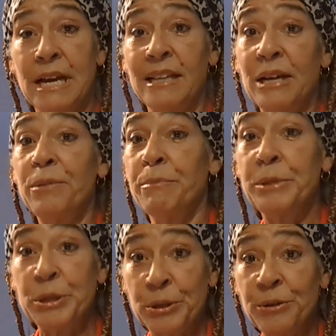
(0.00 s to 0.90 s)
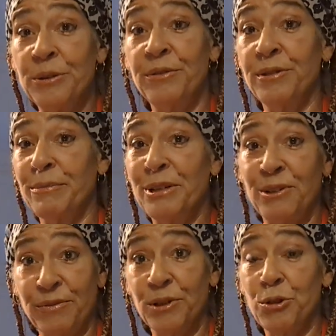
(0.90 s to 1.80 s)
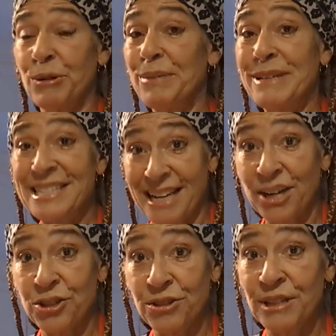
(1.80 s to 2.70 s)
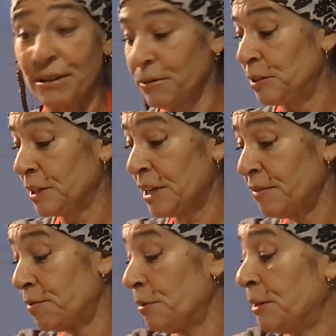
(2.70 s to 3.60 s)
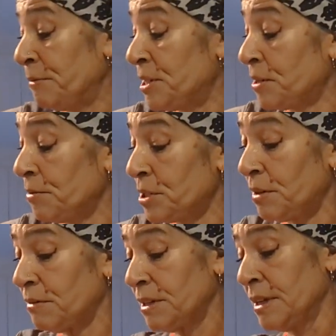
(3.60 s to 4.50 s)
that way beautiful, beautiful creamy texture that we're looking for in a risotto.